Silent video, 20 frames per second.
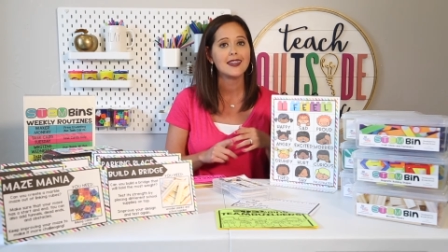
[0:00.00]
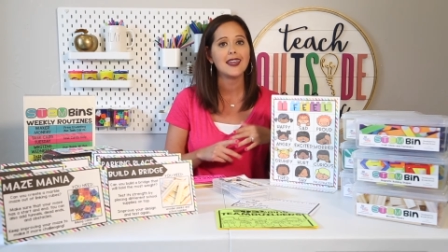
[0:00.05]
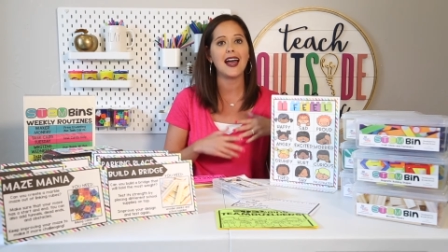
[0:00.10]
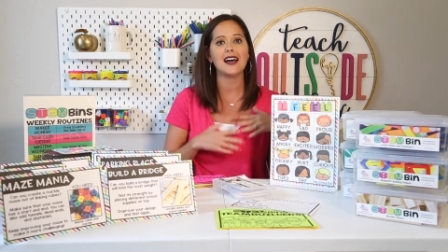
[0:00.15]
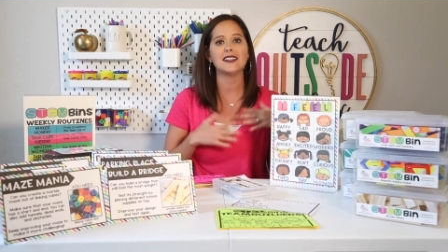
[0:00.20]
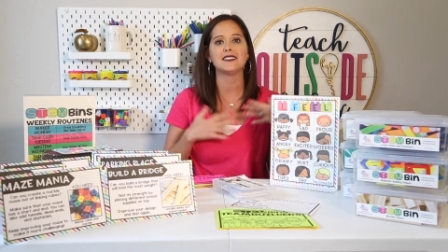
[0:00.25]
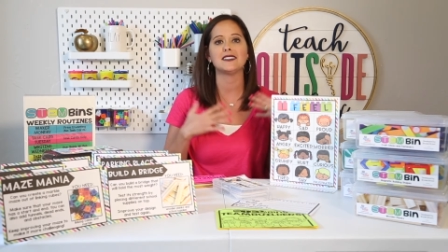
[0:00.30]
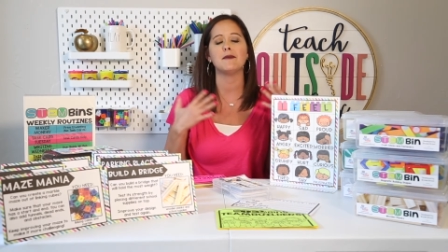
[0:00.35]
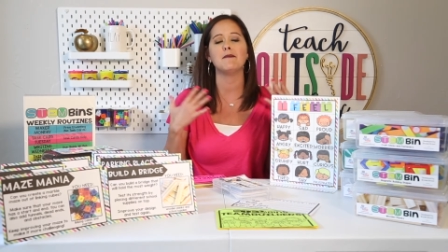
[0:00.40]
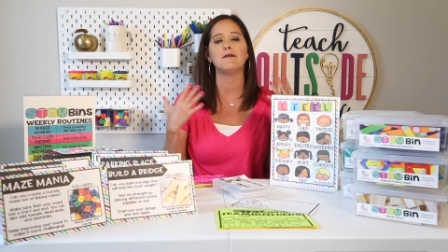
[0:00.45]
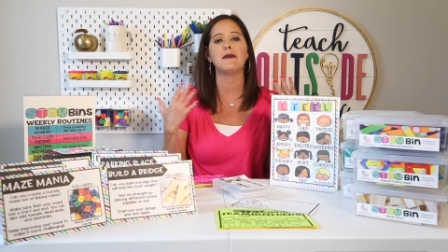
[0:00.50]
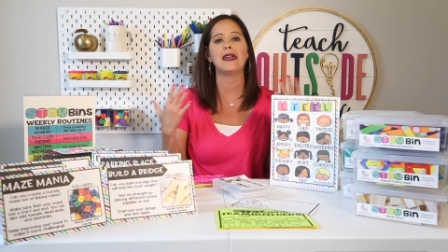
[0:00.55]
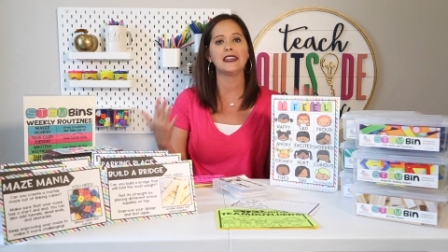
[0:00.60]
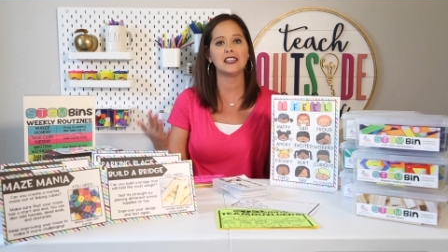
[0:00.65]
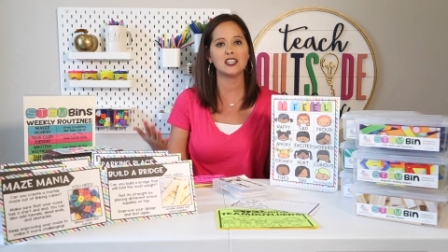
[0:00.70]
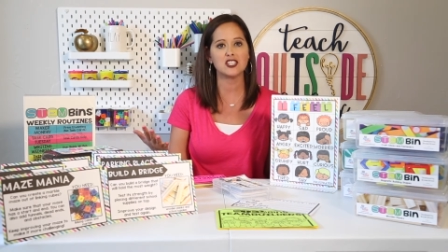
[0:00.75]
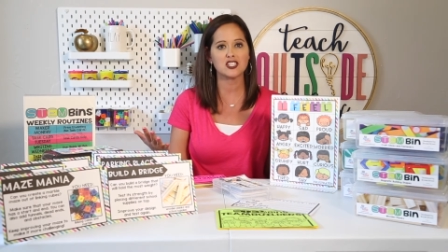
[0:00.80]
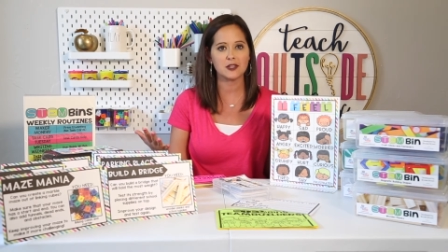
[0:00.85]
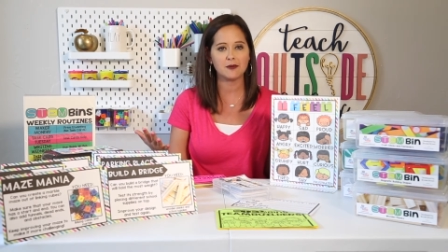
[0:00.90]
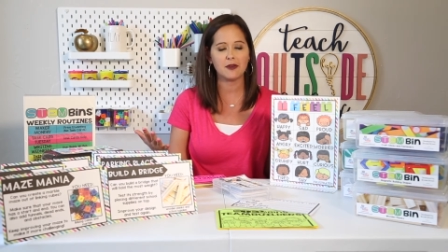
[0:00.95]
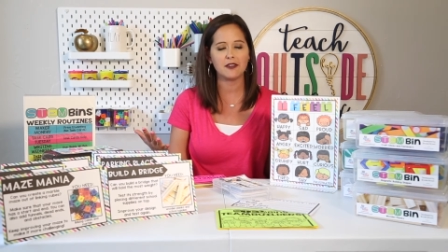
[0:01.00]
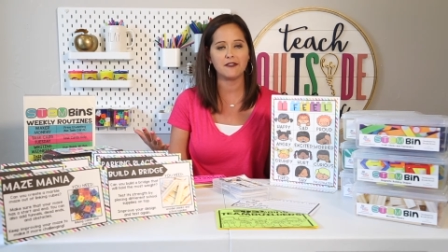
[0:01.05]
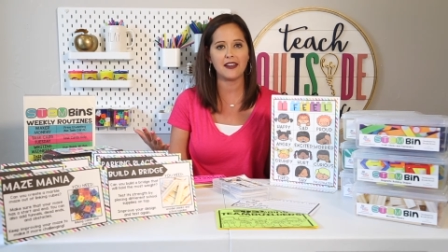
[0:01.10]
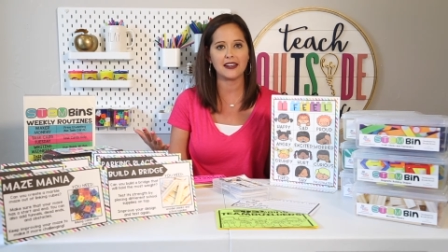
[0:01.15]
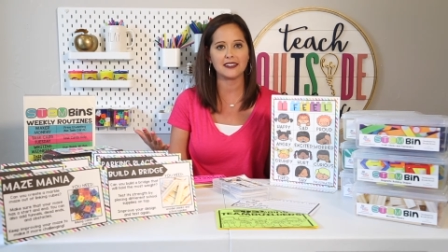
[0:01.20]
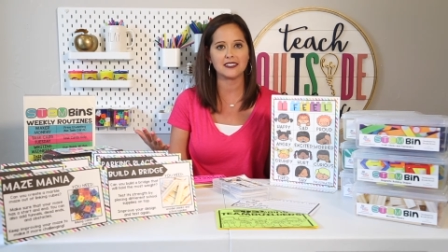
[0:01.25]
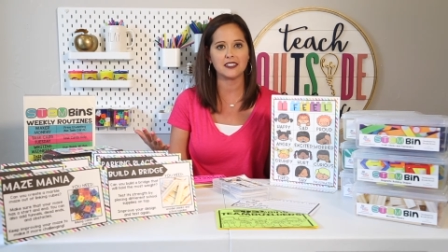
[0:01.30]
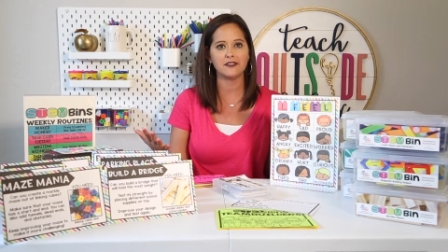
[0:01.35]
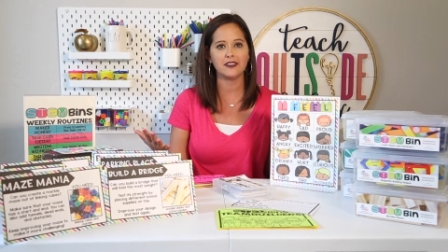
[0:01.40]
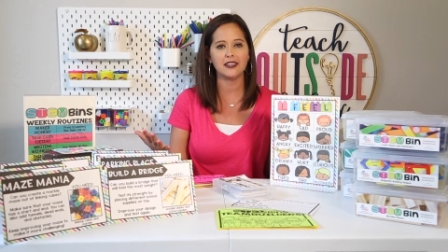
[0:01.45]
how to manage them
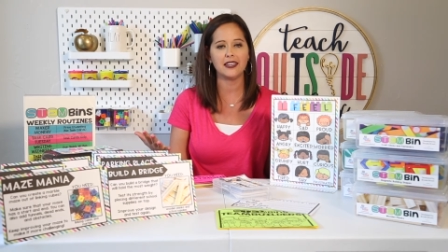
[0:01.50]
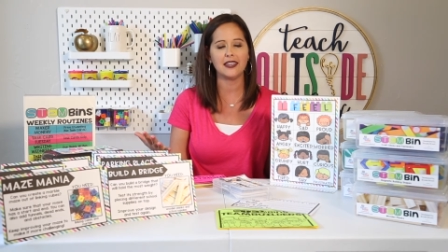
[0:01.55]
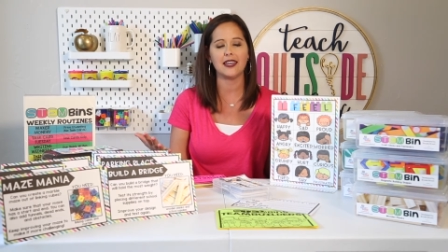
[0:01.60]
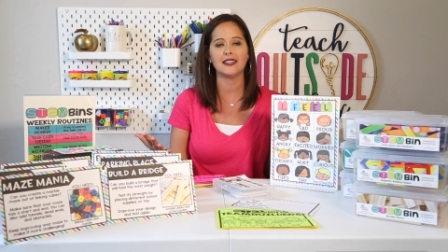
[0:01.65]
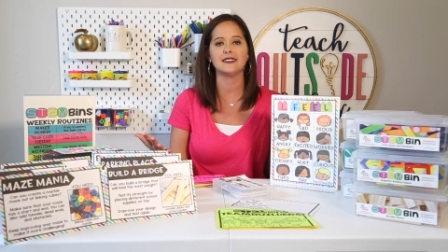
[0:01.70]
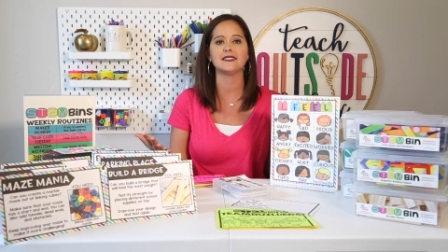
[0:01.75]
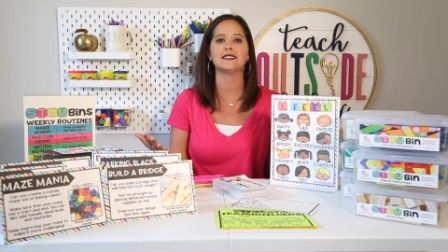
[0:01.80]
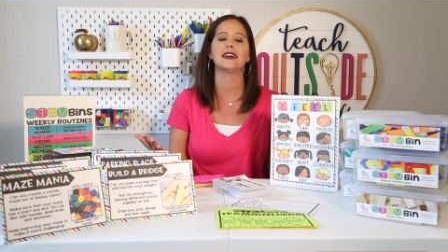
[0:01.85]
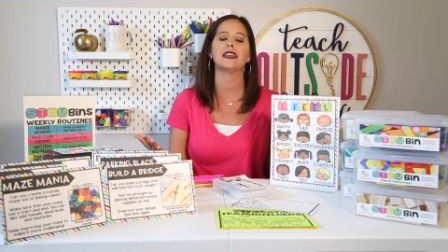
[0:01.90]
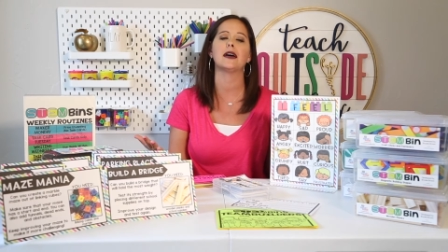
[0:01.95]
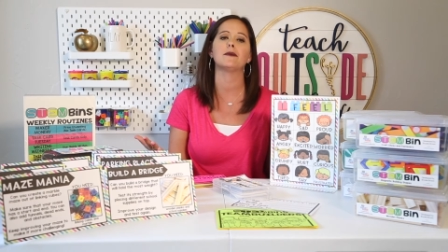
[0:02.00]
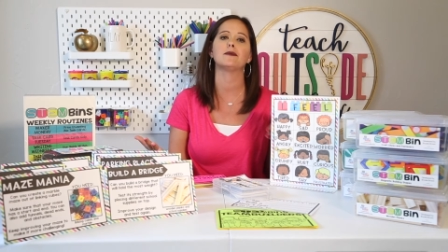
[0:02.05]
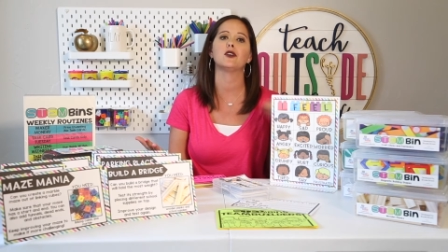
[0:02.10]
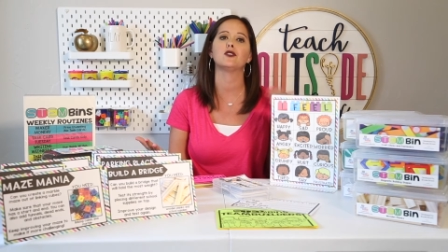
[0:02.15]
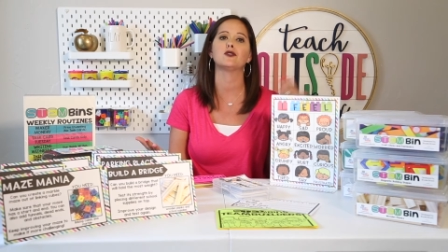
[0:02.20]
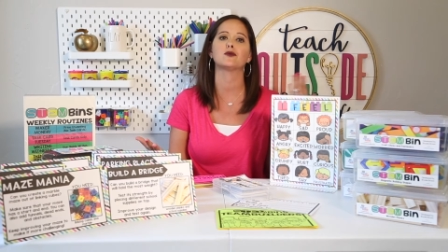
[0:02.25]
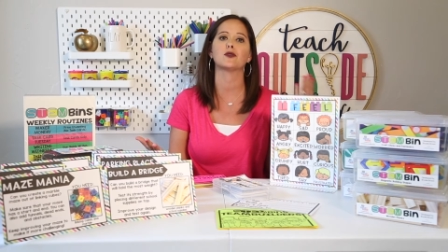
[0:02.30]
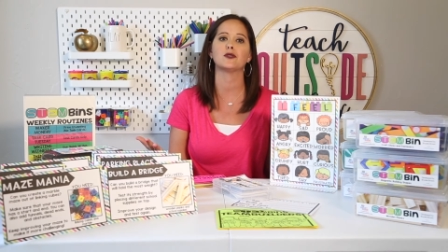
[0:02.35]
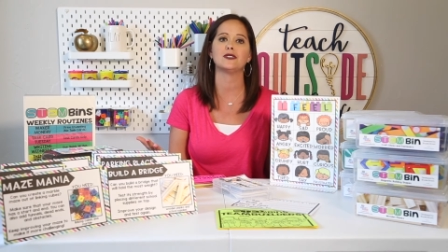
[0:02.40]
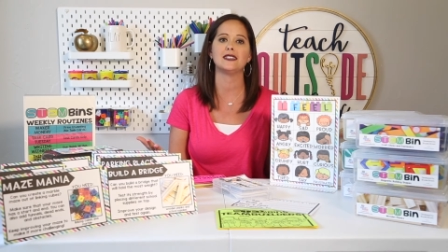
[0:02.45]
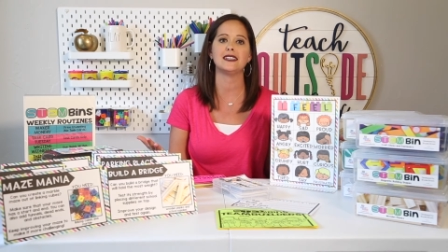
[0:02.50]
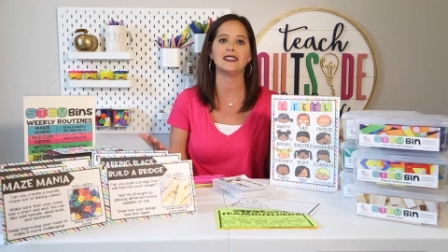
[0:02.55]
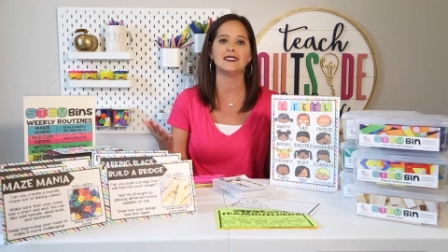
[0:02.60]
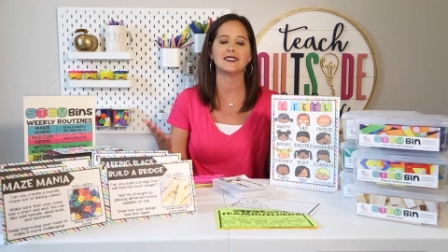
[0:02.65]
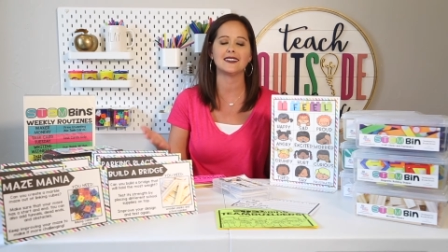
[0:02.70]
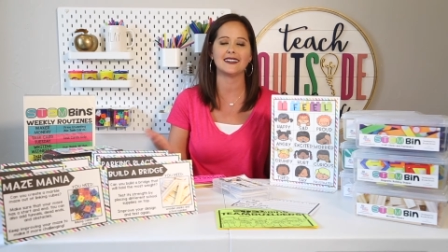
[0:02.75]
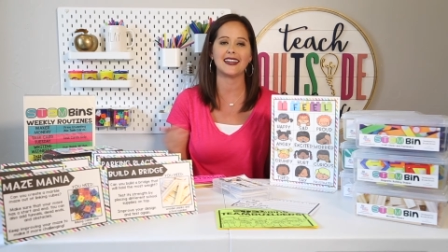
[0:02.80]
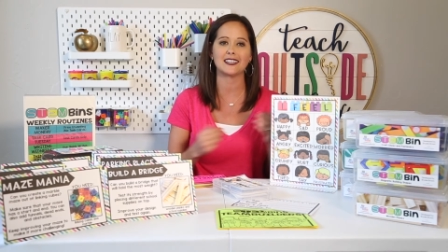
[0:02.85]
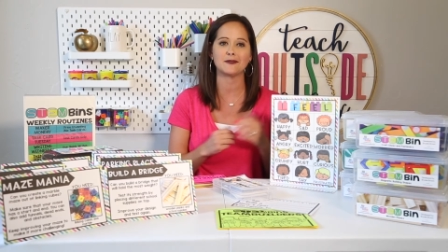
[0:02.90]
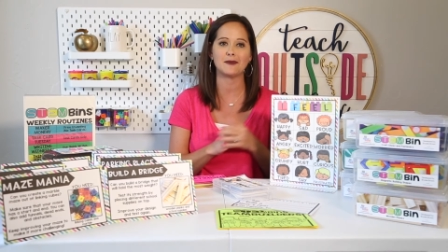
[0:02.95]
effectively, and set up those
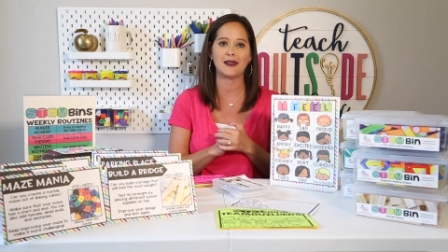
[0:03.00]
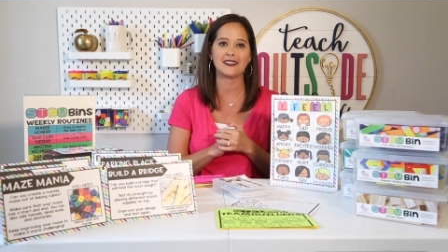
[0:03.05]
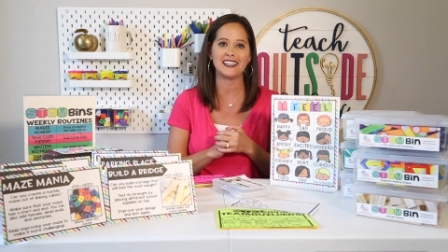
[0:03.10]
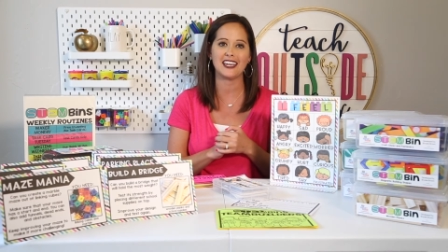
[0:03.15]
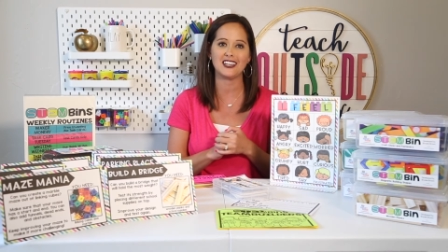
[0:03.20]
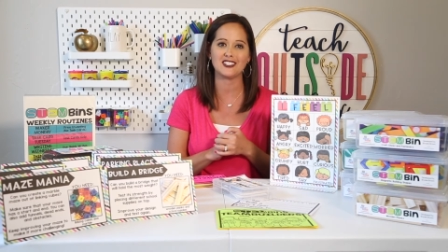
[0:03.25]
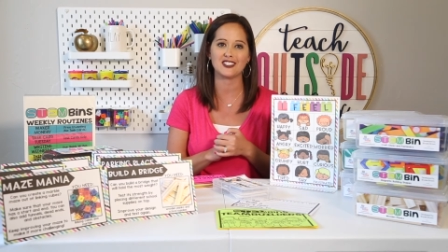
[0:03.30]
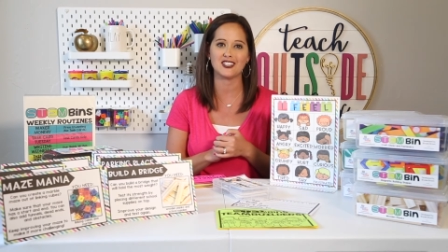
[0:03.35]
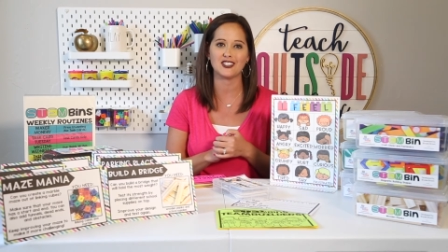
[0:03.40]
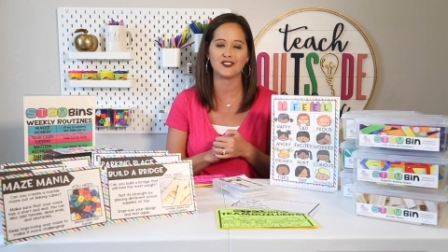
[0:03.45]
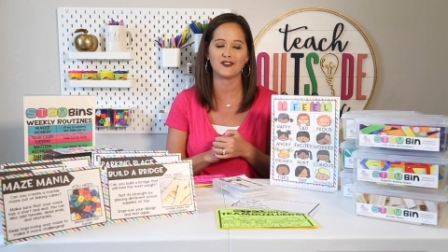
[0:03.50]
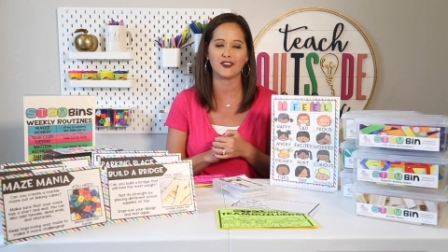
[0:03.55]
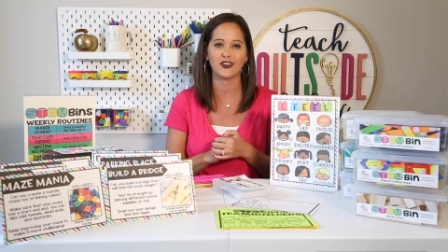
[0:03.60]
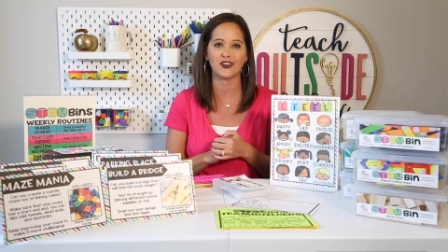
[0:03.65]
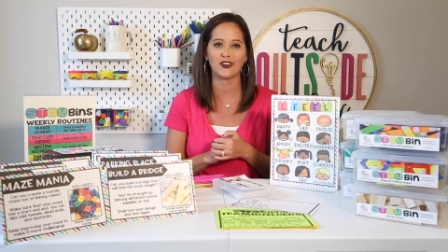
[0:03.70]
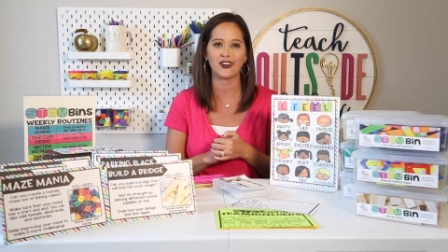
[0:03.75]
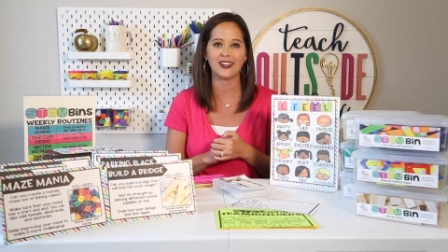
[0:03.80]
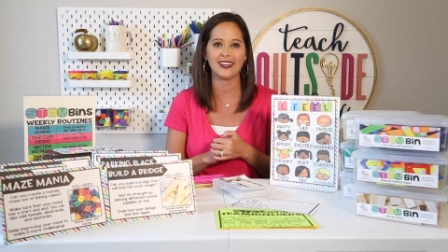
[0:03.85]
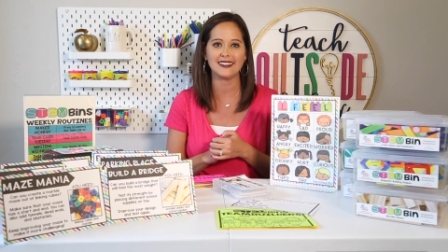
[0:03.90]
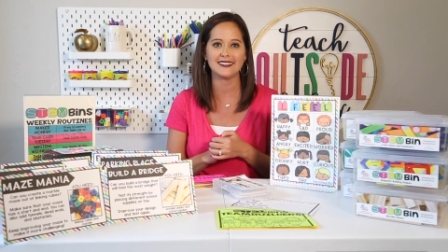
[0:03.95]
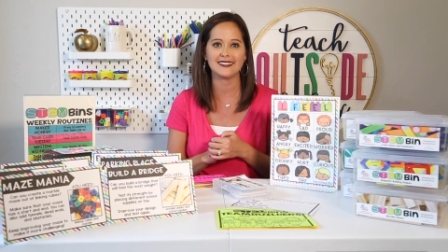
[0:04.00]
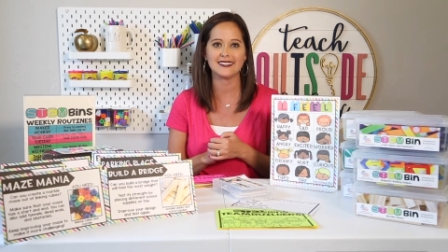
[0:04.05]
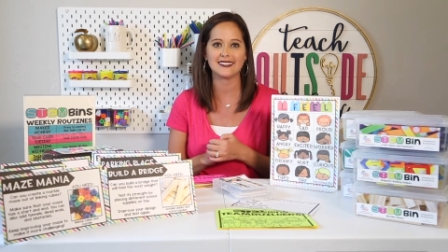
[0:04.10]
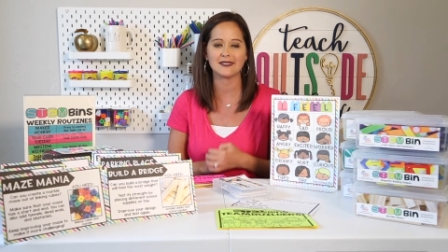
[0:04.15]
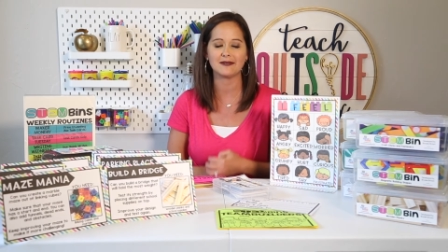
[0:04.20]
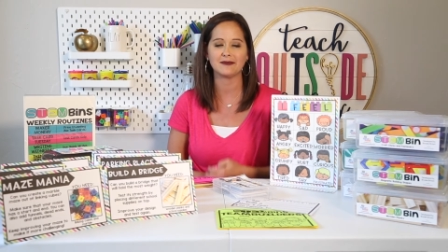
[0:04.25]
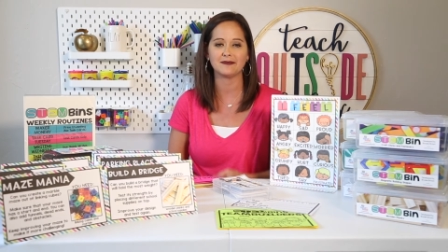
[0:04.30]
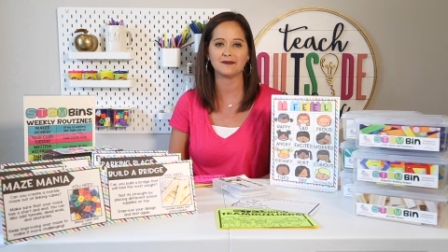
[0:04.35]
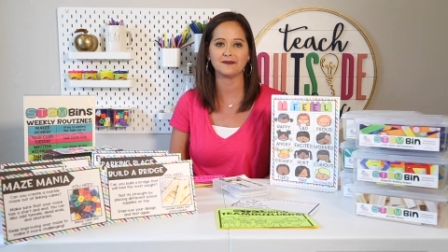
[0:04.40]
routines and expectations for your kids.